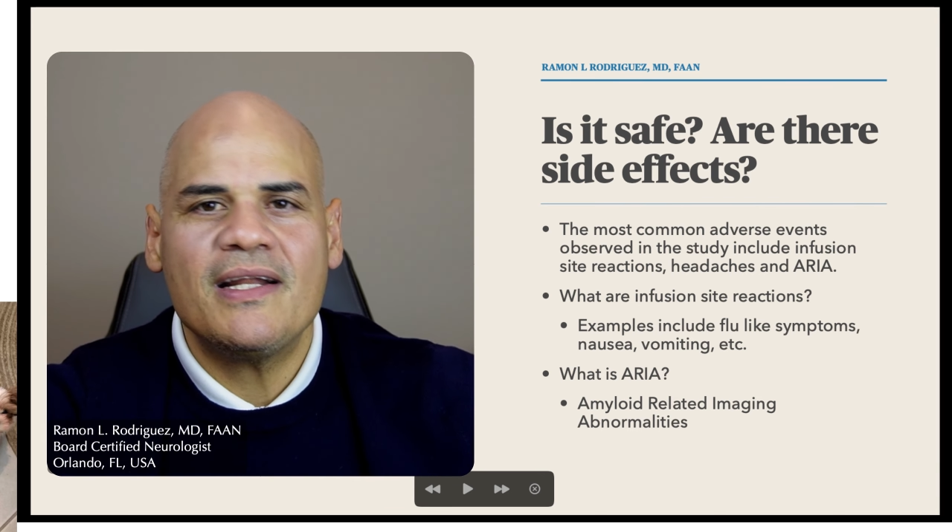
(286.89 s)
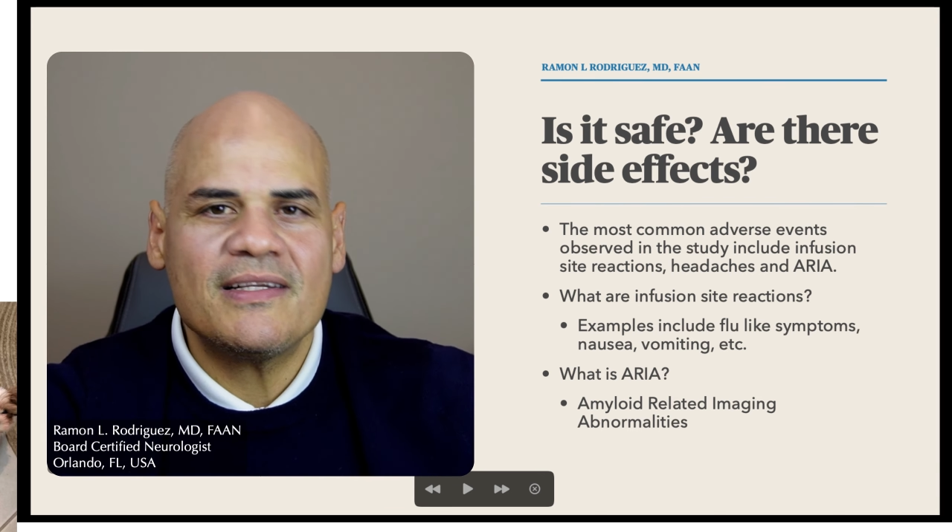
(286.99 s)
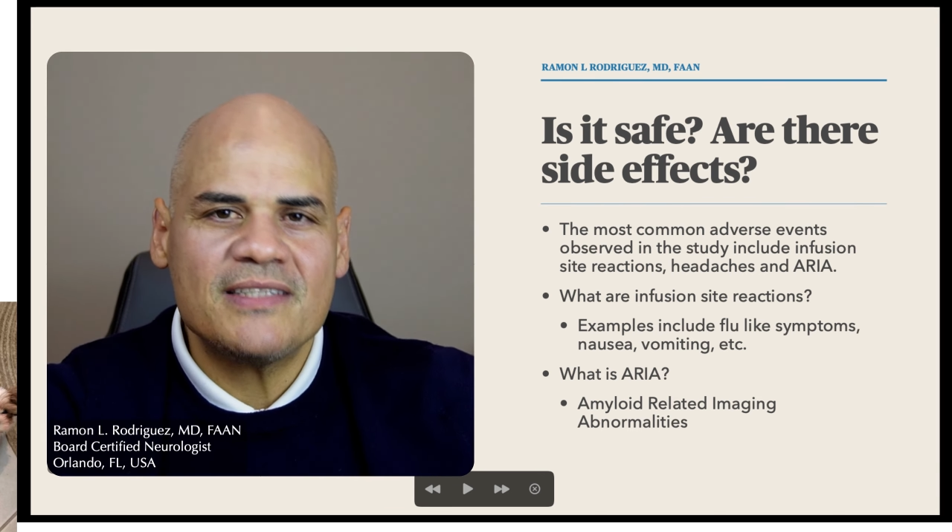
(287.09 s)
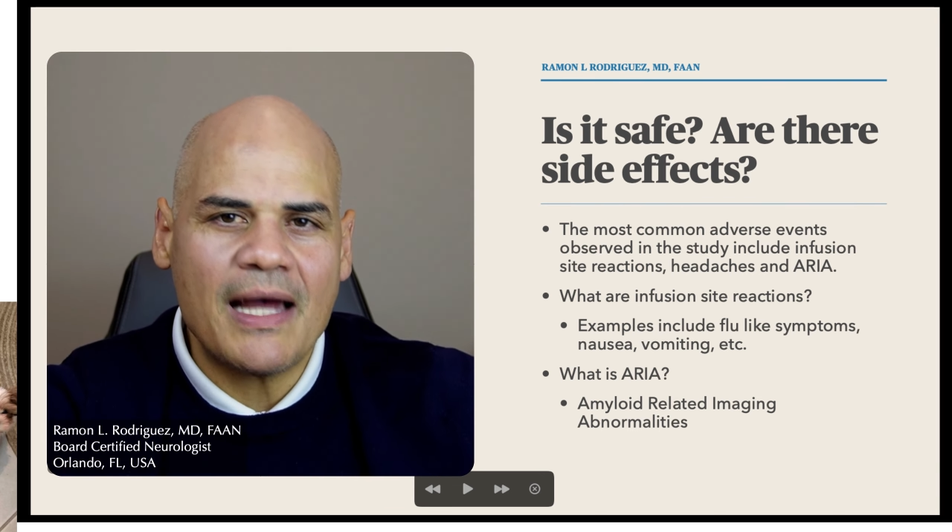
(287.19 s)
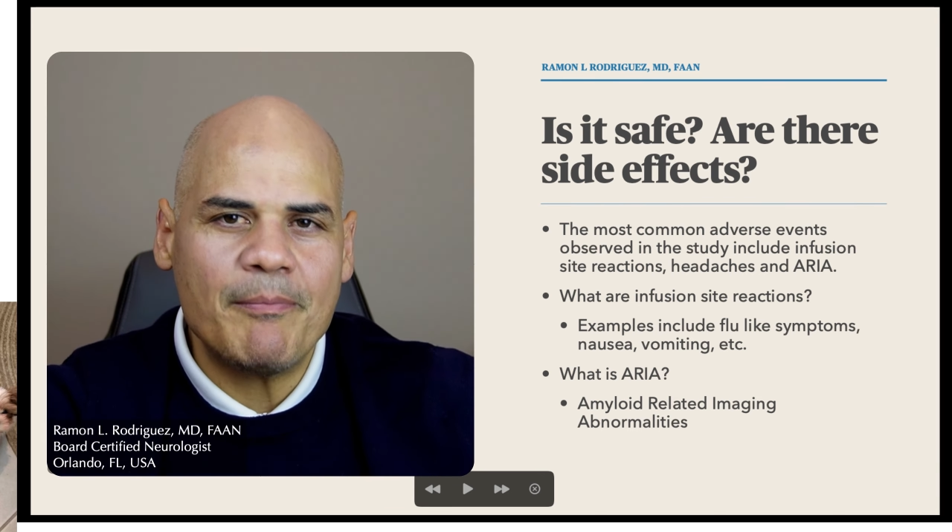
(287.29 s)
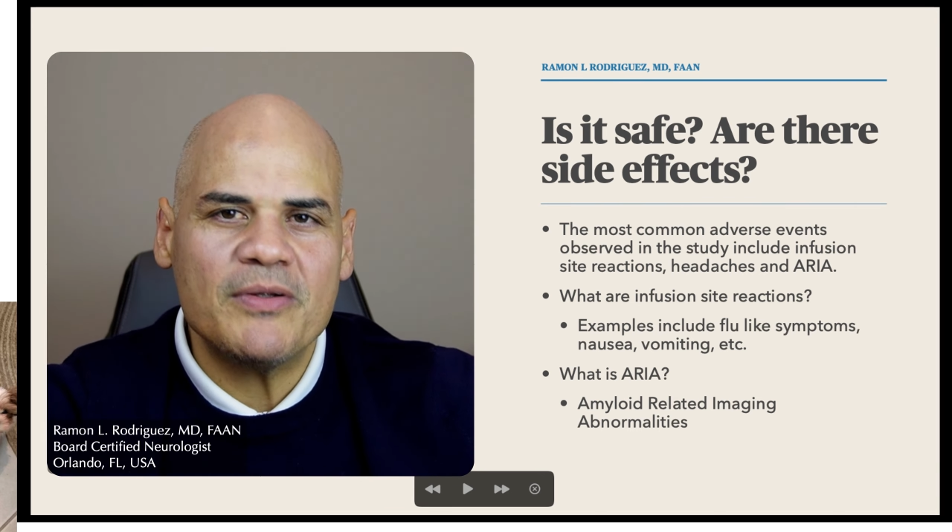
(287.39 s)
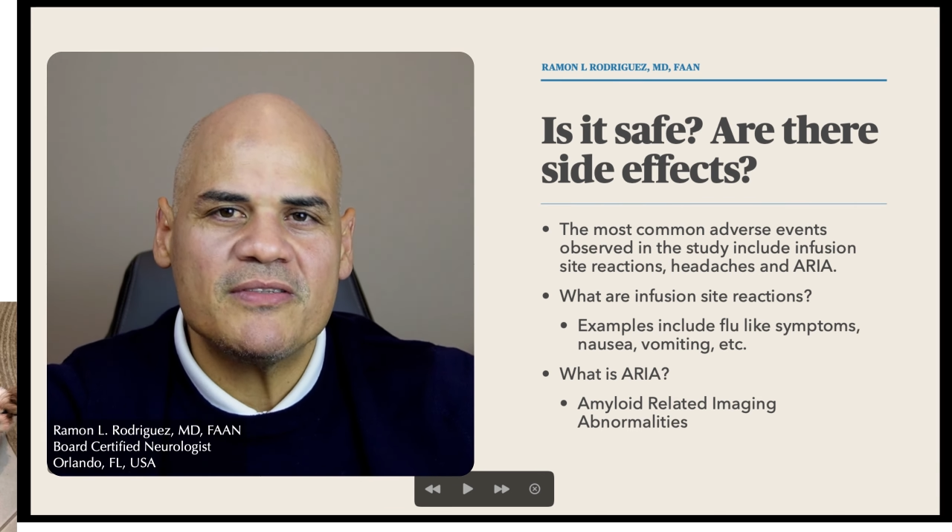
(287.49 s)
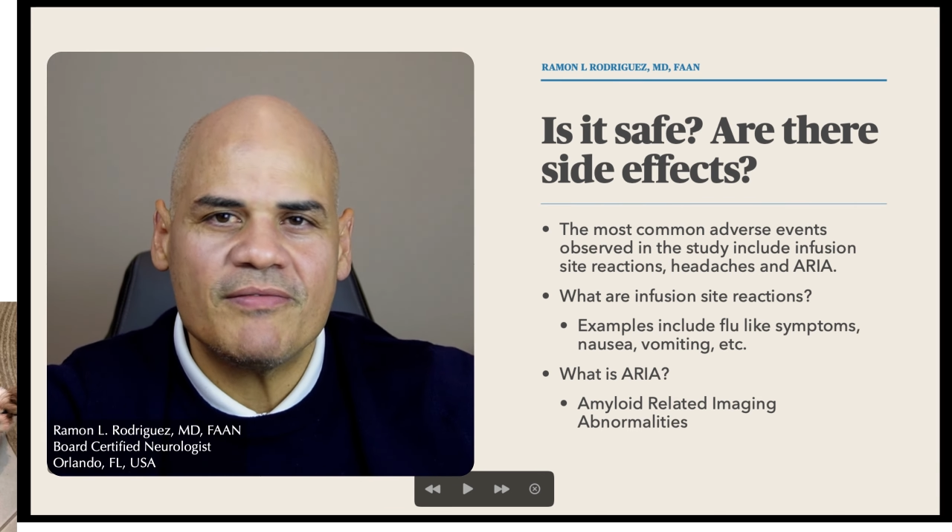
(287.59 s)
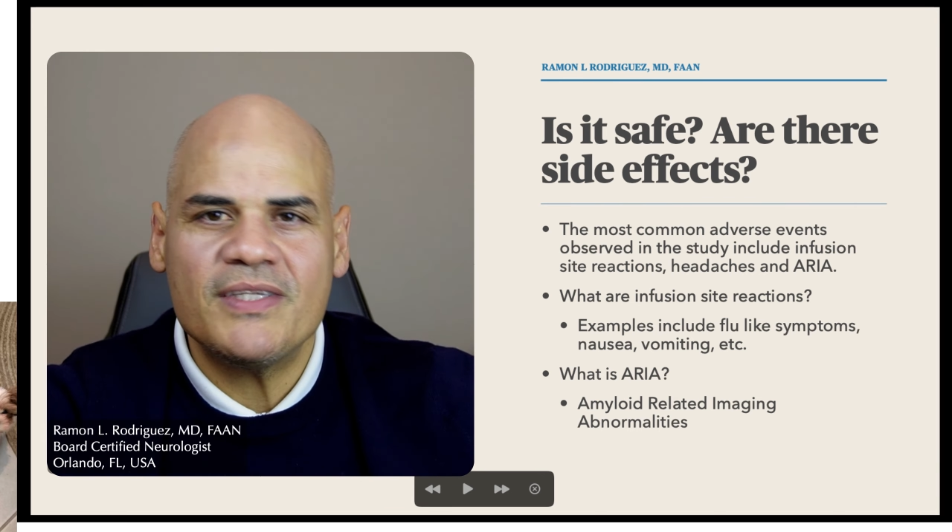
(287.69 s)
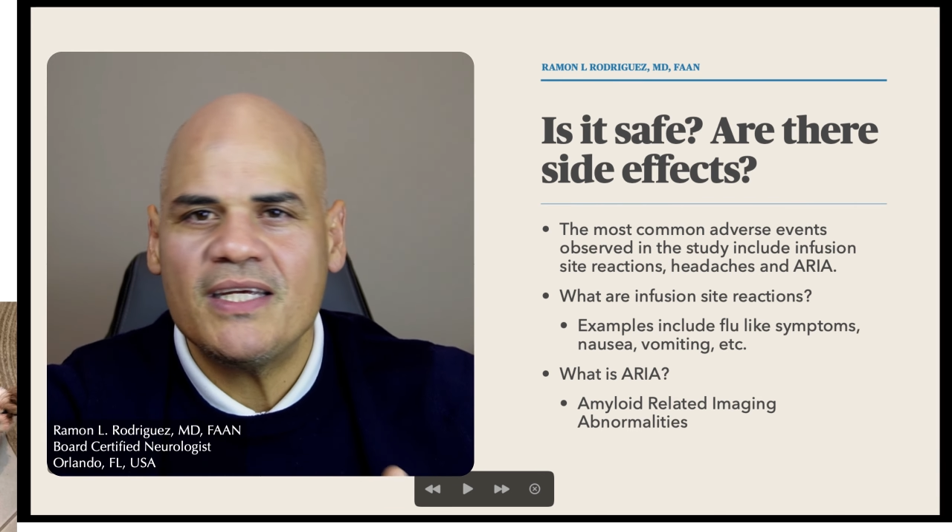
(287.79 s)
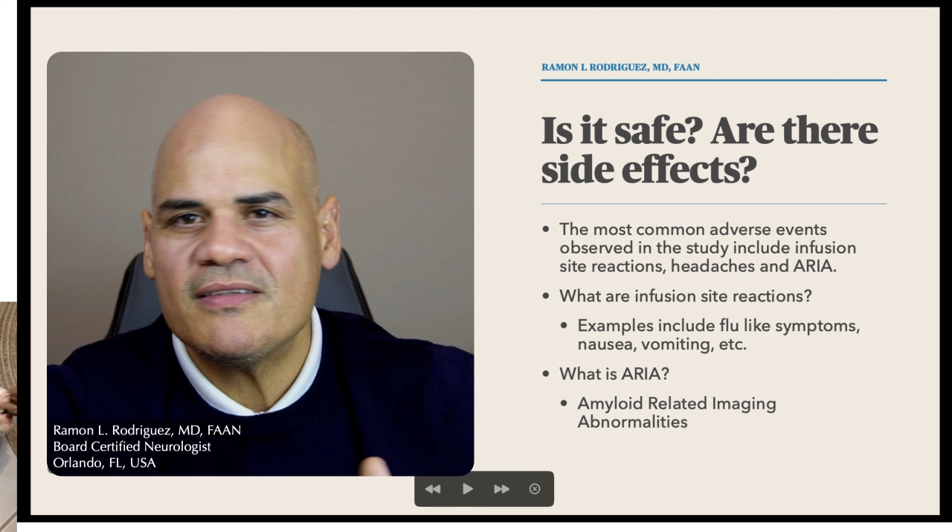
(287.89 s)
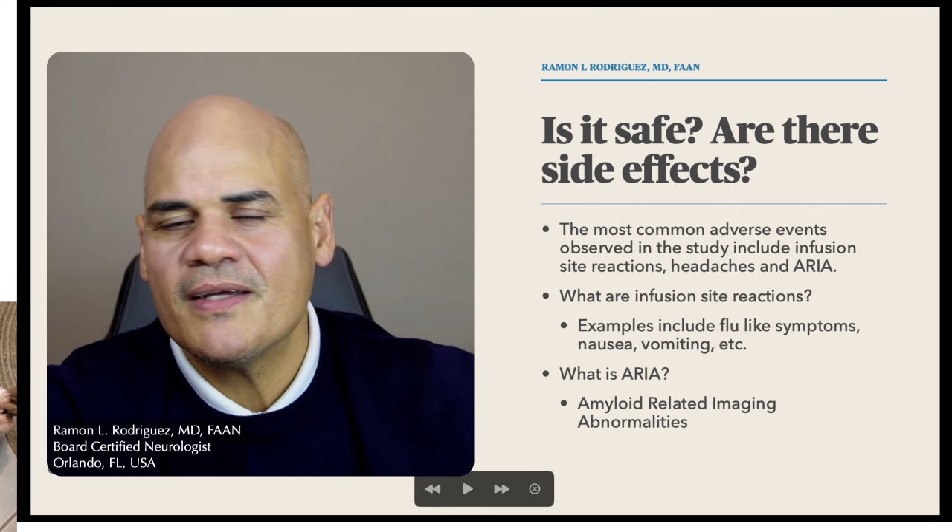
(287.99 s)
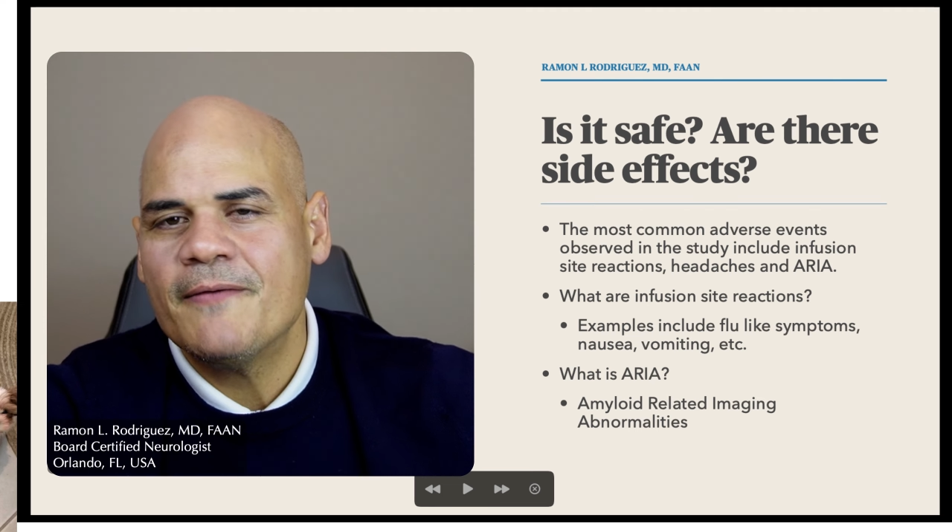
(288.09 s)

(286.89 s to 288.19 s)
And examples of these